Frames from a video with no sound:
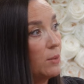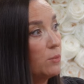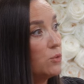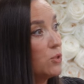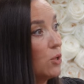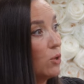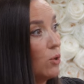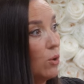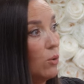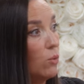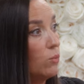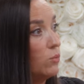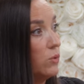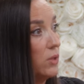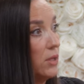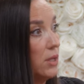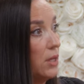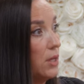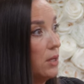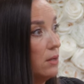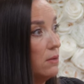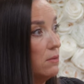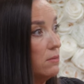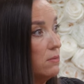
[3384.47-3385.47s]
was our
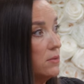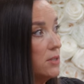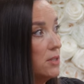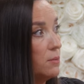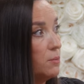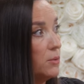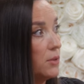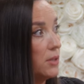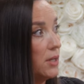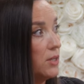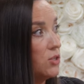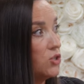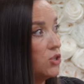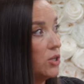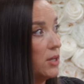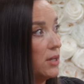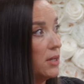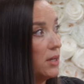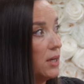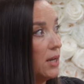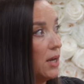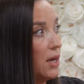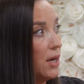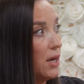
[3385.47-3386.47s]
only
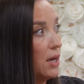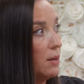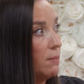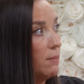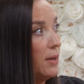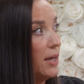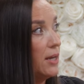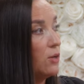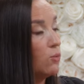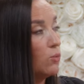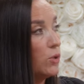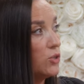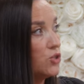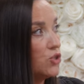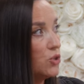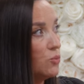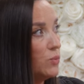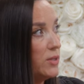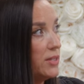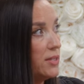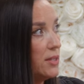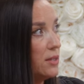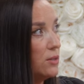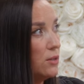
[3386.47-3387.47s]
stipulation. Um, and originally
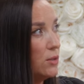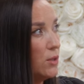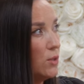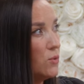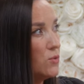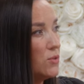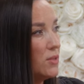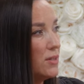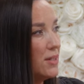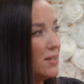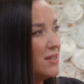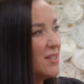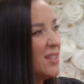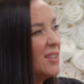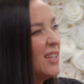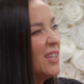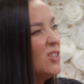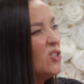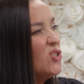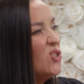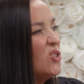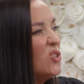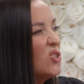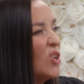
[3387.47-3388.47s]
we said closed. And I said,
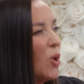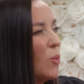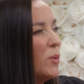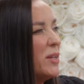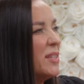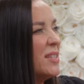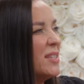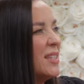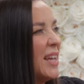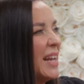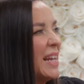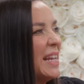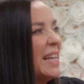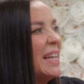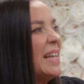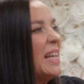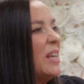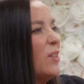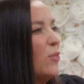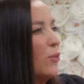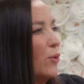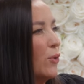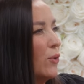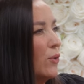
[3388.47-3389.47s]
let's just always say
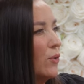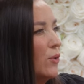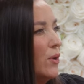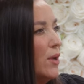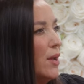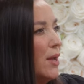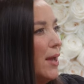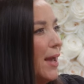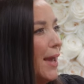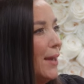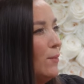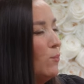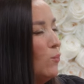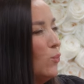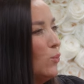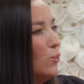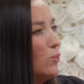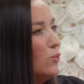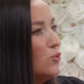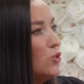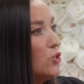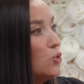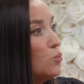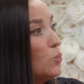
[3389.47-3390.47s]
either. And
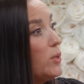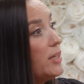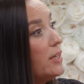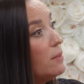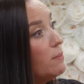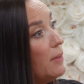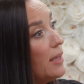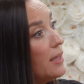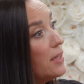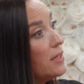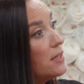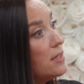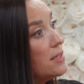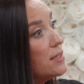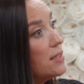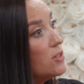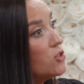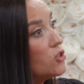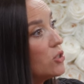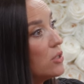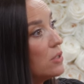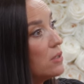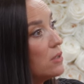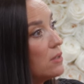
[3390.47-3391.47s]
we'll just, we can make a
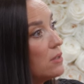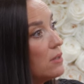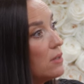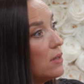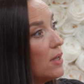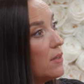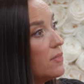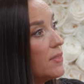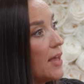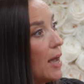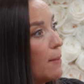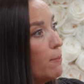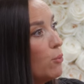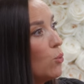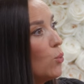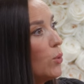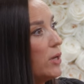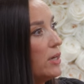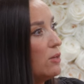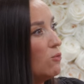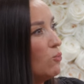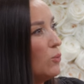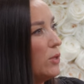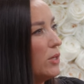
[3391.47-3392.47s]
decision at that yeah.
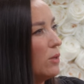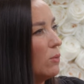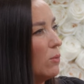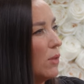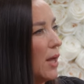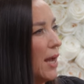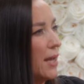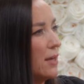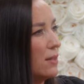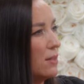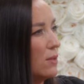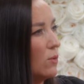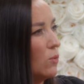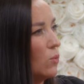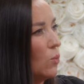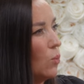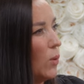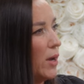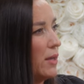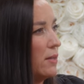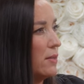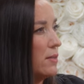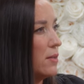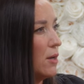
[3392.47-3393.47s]
point if we don't like, though, the
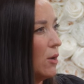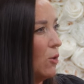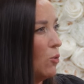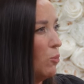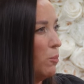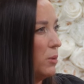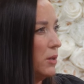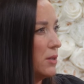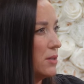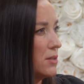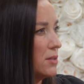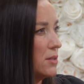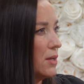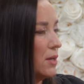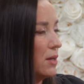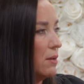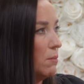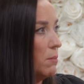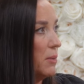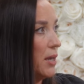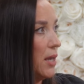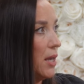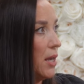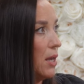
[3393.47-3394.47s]
way that the open is going to
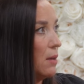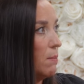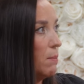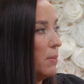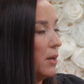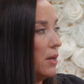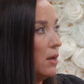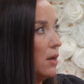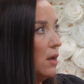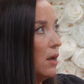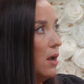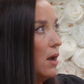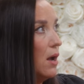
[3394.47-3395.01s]
be. But